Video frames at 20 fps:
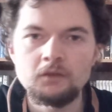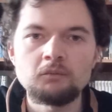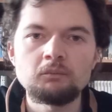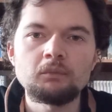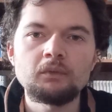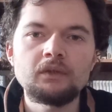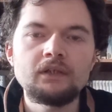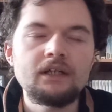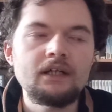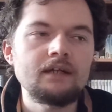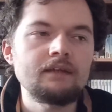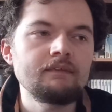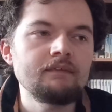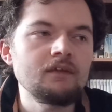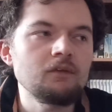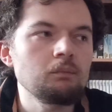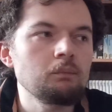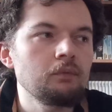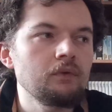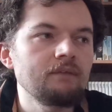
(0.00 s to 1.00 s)
But yeah, I think
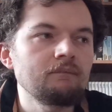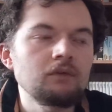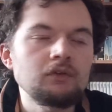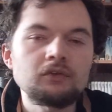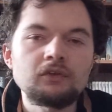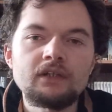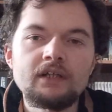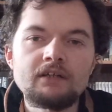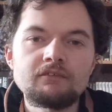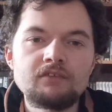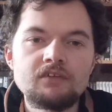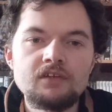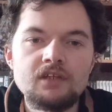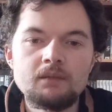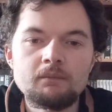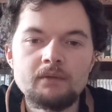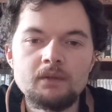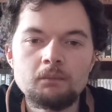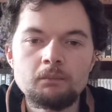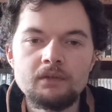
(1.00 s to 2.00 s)
that's pretty much all I have to say
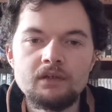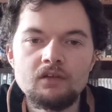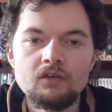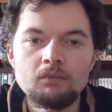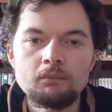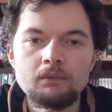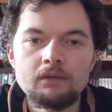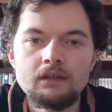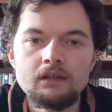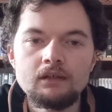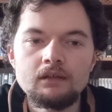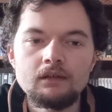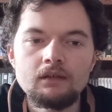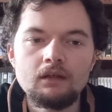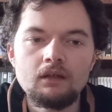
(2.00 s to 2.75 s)
about the PSP.